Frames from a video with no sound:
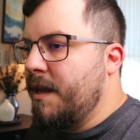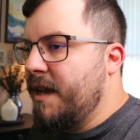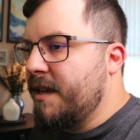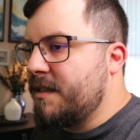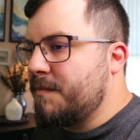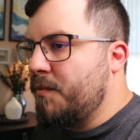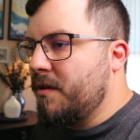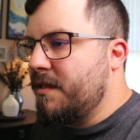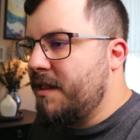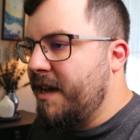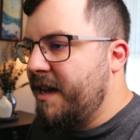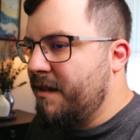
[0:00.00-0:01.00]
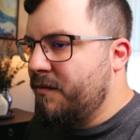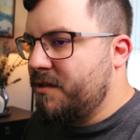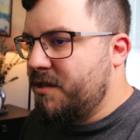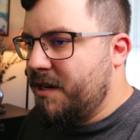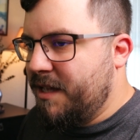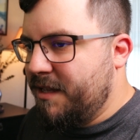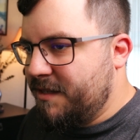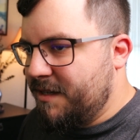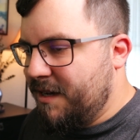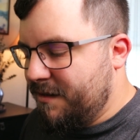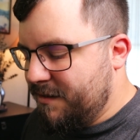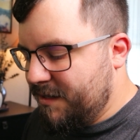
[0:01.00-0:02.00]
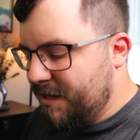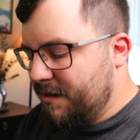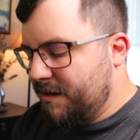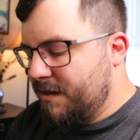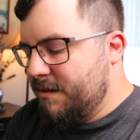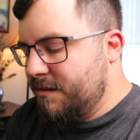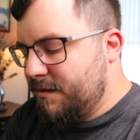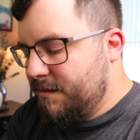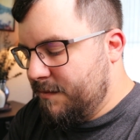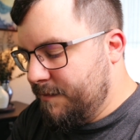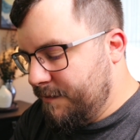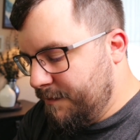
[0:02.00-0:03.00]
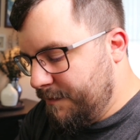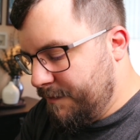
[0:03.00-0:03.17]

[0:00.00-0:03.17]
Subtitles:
And export that, and we'll try this out and see how it goes.